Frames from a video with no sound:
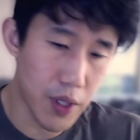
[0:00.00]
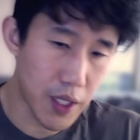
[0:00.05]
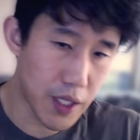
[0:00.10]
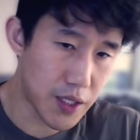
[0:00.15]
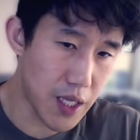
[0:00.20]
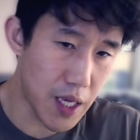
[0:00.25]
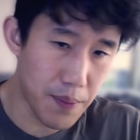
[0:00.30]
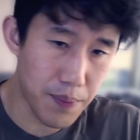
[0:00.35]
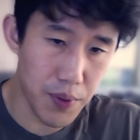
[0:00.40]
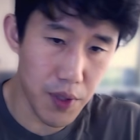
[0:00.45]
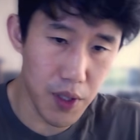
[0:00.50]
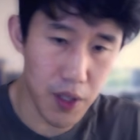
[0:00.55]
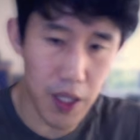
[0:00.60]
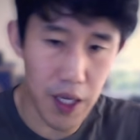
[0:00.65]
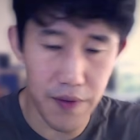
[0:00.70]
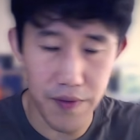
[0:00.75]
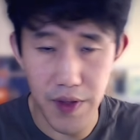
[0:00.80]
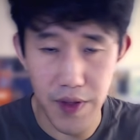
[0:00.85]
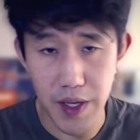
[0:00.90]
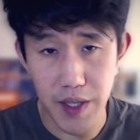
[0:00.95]
example
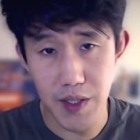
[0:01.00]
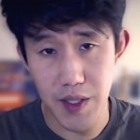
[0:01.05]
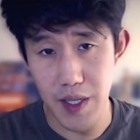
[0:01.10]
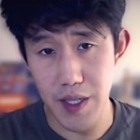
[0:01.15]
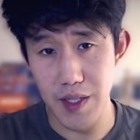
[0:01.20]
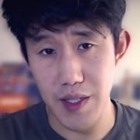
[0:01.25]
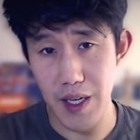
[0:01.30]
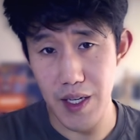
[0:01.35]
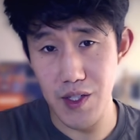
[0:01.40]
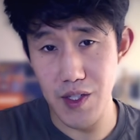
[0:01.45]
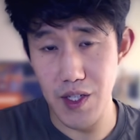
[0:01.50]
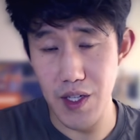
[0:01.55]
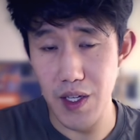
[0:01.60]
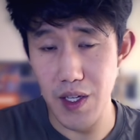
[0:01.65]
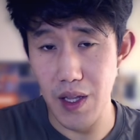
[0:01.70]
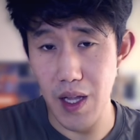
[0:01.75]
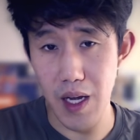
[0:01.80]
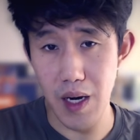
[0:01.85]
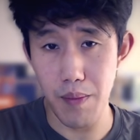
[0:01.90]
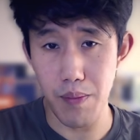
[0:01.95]
of this is I see a
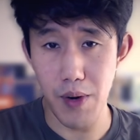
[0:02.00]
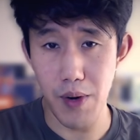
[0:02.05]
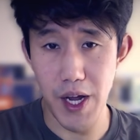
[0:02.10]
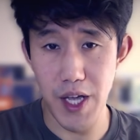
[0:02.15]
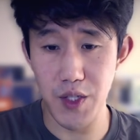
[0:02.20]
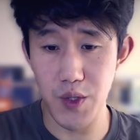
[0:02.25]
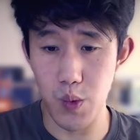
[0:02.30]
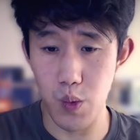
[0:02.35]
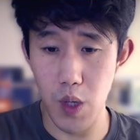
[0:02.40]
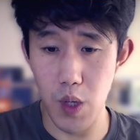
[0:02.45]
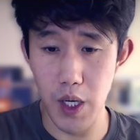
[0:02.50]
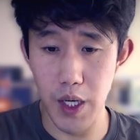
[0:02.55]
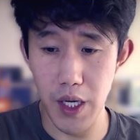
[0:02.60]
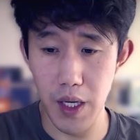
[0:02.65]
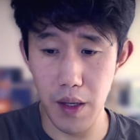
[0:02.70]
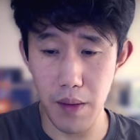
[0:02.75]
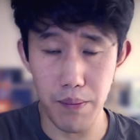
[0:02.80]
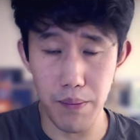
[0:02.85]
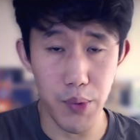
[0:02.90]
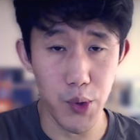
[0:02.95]
lot of brands
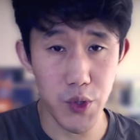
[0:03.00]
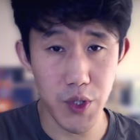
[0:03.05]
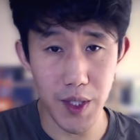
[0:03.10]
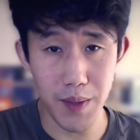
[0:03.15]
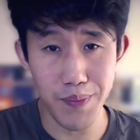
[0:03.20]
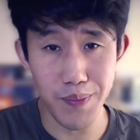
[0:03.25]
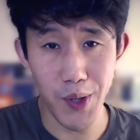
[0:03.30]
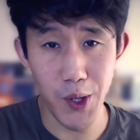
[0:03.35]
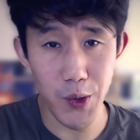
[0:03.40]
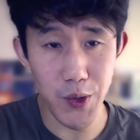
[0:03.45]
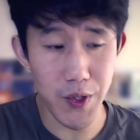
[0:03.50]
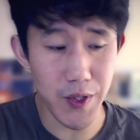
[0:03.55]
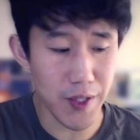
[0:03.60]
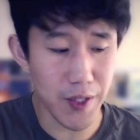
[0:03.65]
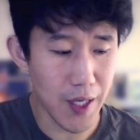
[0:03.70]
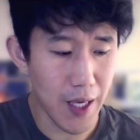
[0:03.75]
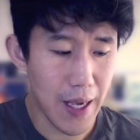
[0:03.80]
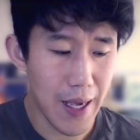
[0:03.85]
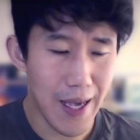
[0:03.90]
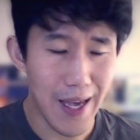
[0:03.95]
running boosted
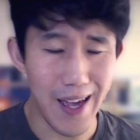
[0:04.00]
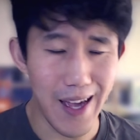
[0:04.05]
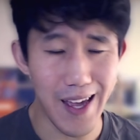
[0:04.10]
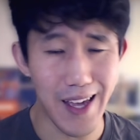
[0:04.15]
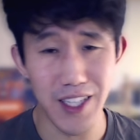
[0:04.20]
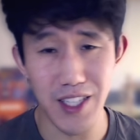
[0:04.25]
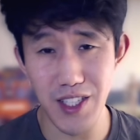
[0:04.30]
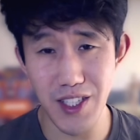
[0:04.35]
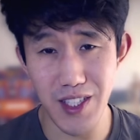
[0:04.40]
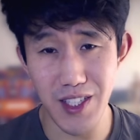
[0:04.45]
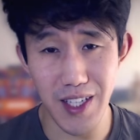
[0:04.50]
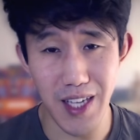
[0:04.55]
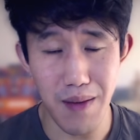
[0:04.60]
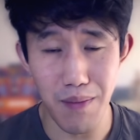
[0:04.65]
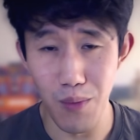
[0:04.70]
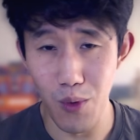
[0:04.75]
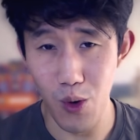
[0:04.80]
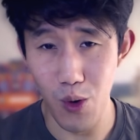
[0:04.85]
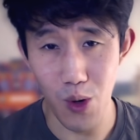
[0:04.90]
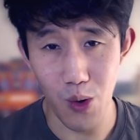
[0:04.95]
posts and just to get
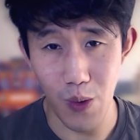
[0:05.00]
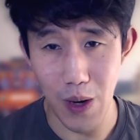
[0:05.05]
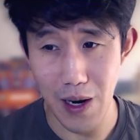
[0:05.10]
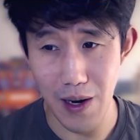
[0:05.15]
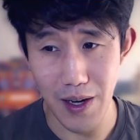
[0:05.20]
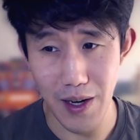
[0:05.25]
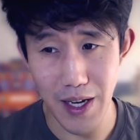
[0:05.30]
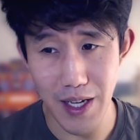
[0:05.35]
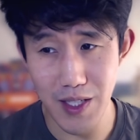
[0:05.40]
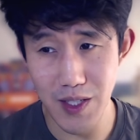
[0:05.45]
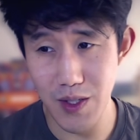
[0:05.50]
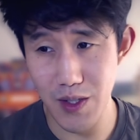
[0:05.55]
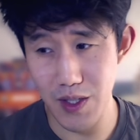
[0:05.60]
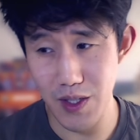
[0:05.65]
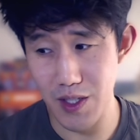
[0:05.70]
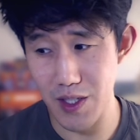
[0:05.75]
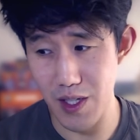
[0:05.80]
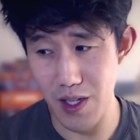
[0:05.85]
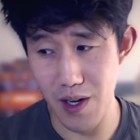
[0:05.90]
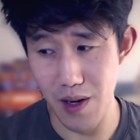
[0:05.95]
more awareness
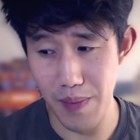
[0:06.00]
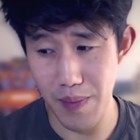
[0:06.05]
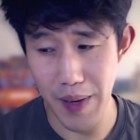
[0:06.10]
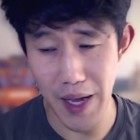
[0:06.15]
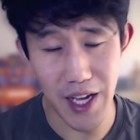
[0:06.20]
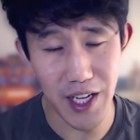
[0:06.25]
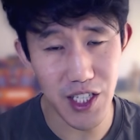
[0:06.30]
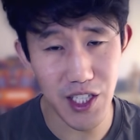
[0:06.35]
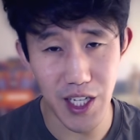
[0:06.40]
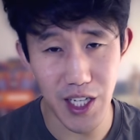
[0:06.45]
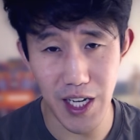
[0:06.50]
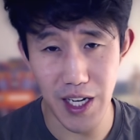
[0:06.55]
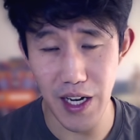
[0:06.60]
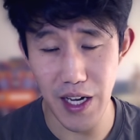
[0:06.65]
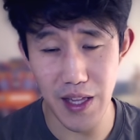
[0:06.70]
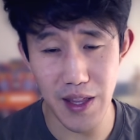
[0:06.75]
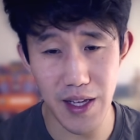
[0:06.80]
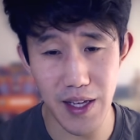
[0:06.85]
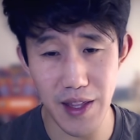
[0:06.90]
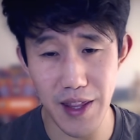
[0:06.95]
to their page. And
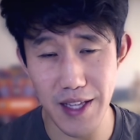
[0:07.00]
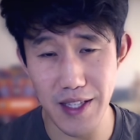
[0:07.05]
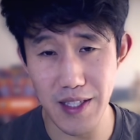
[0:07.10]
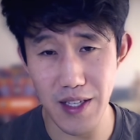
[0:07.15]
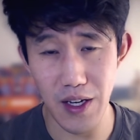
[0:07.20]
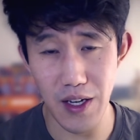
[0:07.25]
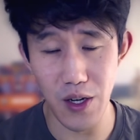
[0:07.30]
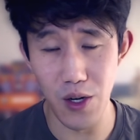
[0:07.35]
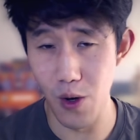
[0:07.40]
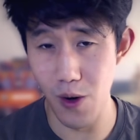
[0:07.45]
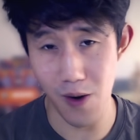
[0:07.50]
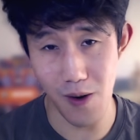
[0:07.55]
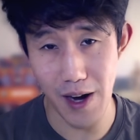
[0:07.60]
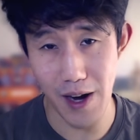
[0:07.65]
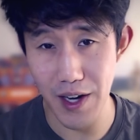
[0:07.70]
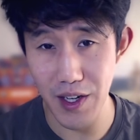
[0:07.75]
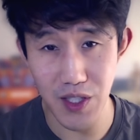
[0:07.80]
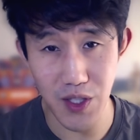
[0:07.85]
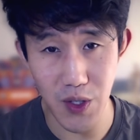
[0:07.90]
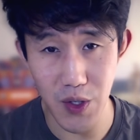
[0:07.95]
I think that's a
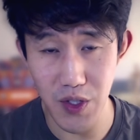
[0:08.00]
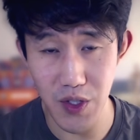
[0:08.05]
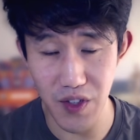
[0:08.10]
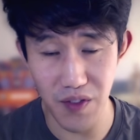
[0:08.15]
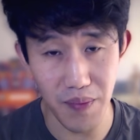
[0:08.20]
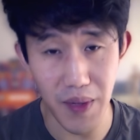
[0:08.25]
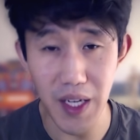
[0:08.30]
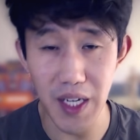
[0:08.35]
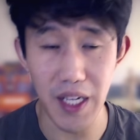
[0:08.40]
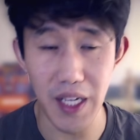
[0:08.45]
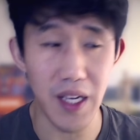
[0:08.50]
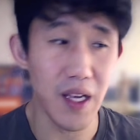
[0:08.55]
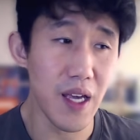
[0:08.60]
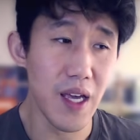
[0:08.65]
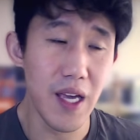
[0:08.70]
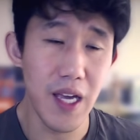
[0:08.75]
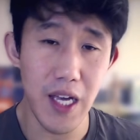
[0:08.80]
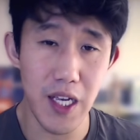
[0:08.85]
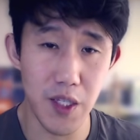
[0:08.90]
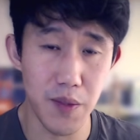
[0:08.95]
horrendous use of money.
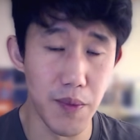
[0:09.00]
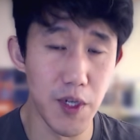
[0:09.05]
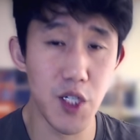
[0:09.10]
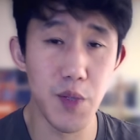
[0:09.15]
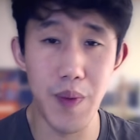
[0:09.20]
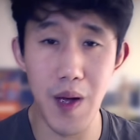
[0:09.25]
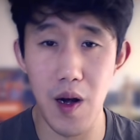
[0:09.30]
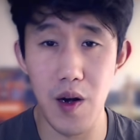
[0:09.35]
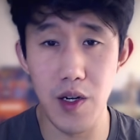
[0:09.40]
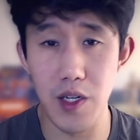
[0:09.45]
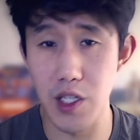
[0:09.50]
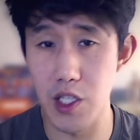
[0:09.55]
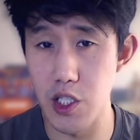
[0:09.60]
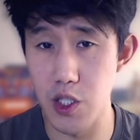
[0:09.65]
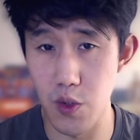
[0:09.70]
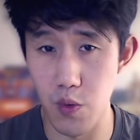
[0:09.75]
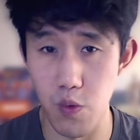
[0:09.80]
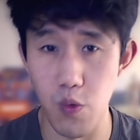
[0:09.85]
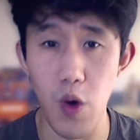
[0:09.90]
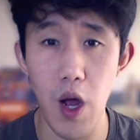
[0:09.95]
It's much better to
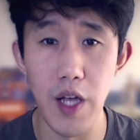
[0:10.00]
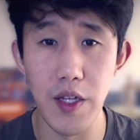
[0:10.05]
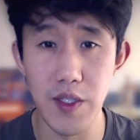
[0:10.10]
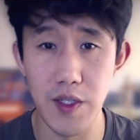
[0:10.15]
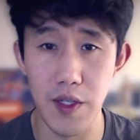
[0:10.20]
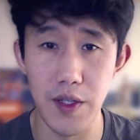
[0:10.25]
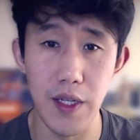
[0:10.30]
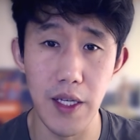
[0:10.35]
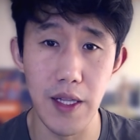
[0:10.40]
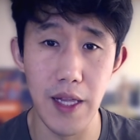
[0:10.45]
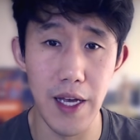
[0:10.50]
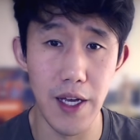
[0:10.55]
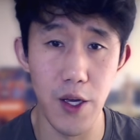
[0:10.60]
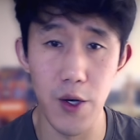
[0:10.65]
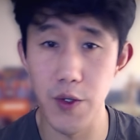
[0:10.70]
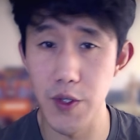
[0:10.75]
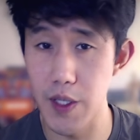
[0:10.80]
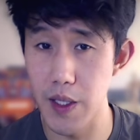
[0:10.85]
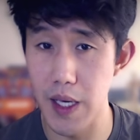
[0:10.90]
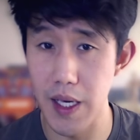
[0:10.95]
just run something that
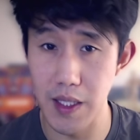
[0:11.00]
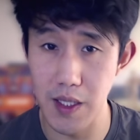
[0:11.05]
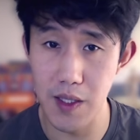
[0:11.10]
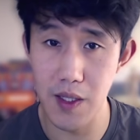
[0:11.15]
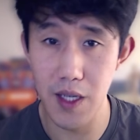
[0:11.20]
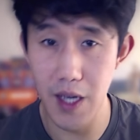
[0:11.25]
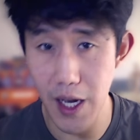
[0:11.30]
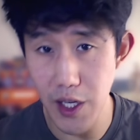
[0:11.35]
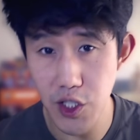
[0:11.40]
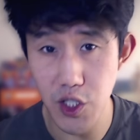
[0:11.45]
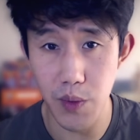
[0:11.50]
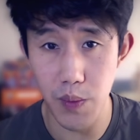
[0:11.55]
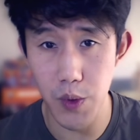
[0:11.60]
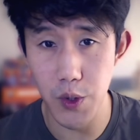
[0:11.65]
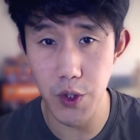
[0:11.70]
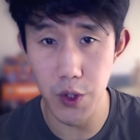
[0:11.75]
gets customers